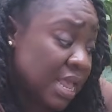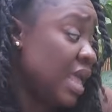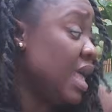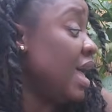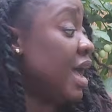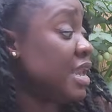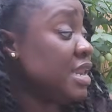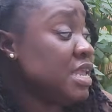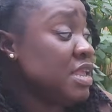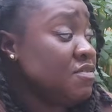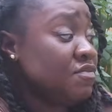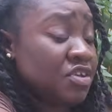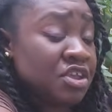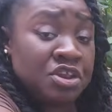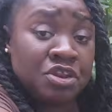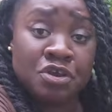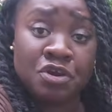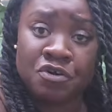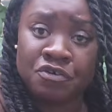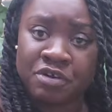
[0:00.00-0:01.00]
and even in
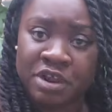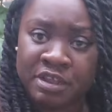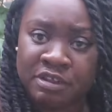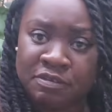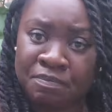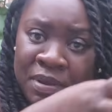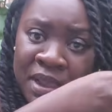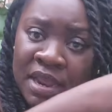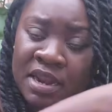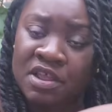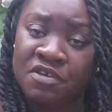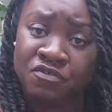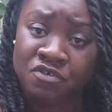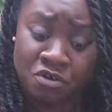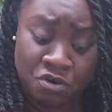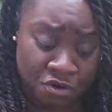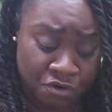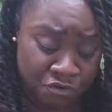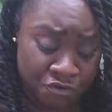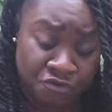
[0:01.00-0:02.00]
your raised bed if
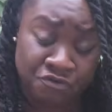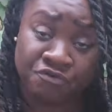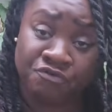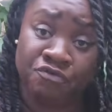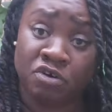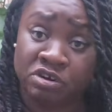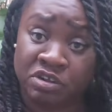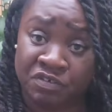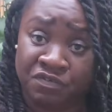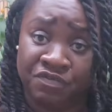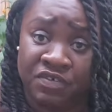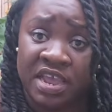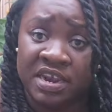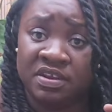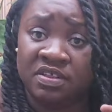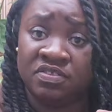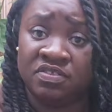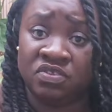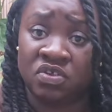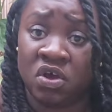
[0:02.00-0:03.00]
you're fortifying the
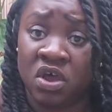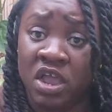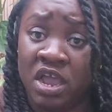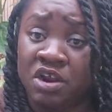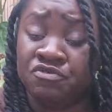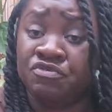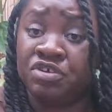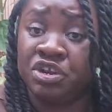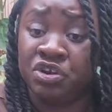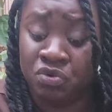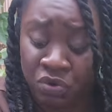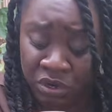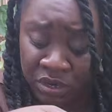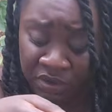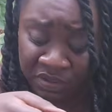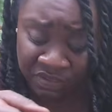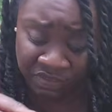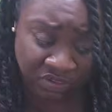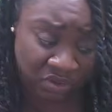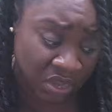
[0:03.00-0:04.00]
soil, rebuilding the
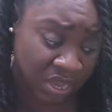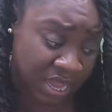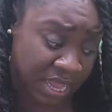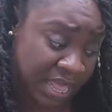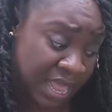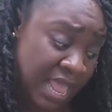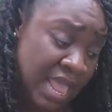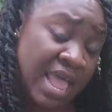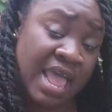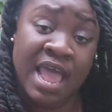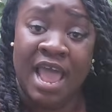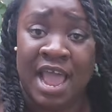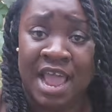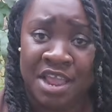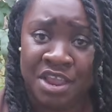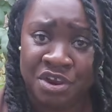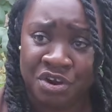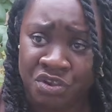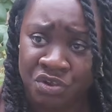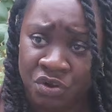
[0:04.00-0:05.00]
soil. And
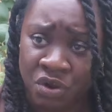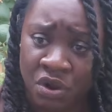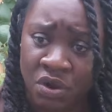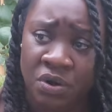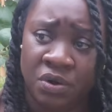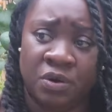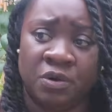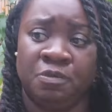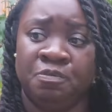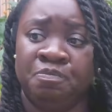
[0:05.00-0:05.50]
here you go,